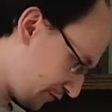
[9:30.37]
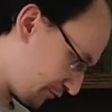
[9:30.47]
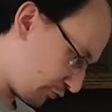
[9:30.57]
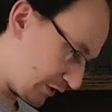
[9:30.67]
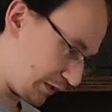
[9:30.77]

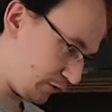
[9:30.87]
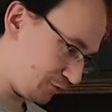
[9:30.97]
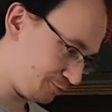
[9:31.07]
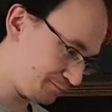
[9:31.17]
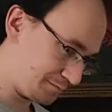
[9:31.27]
For
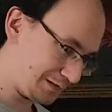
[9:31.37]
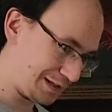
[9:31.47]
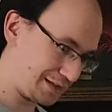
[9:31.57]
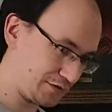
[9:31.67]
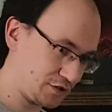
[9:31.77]
now,
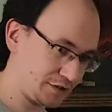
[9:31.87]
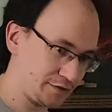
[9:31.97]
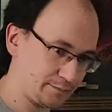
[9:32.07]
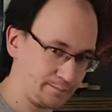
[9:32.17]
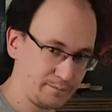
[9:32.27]
let's just
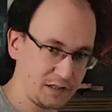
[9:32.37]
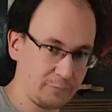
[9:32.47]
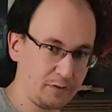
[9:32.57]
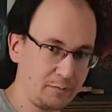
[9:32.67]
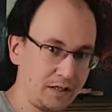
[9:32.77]
keep
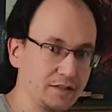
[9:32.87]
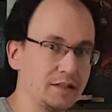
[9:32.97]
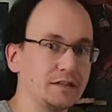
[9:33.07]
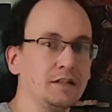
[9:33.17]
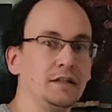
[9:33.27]
in mind
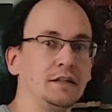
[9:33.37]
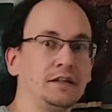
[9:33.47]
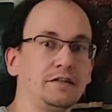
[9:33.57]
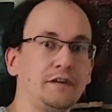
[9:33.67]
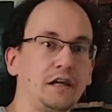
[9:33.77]
that
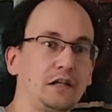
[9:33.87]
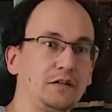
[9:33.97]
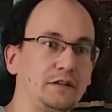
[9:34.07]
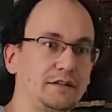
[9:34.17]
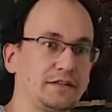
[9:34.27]

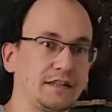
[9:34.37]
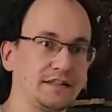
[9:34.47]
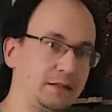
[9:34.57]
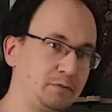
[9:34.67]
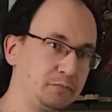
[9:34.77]
failure is
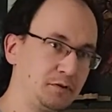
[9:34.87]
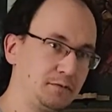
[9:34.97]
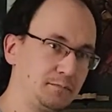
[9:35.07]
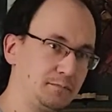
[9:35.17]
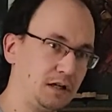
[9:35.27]

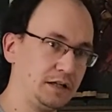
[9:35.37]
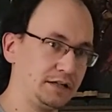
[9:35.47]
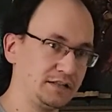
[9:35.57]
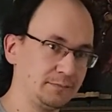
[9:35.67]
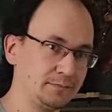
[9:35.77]
acceptable, and
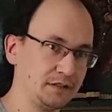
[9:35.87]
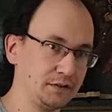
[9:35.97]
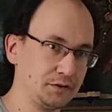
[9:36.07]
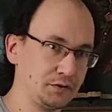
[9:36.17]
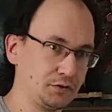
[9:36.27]
it's
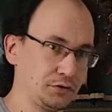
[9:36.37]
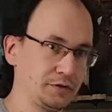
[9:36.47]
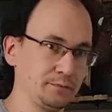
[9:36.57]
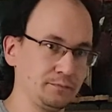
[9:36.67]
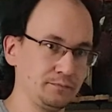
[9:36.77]
something
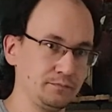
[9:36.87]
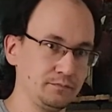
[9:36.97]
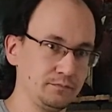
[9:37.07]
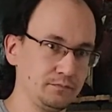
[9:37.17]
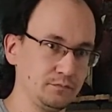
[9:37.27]
to
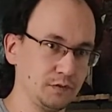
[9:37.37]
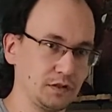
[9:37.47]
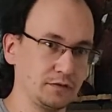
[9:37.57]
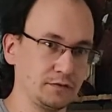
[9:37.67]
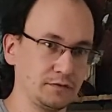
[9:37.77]

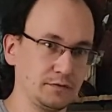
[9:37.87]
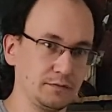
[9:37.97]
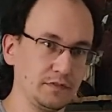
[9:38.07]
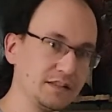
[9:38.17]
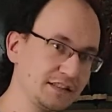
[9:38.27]

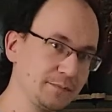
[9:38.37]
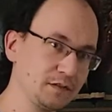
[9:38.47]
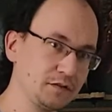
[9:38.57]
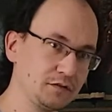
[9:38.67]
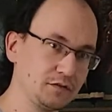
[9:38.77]

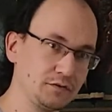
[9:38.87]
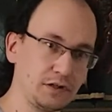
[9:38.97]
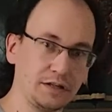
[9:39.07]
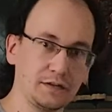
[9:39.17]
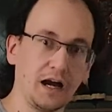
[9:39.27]

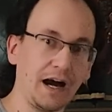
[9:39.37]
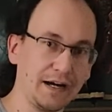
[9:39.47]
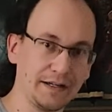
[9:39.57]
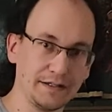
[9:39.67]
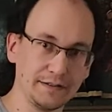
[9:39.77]
not
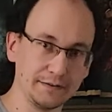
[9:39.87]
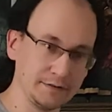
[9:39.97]
hide.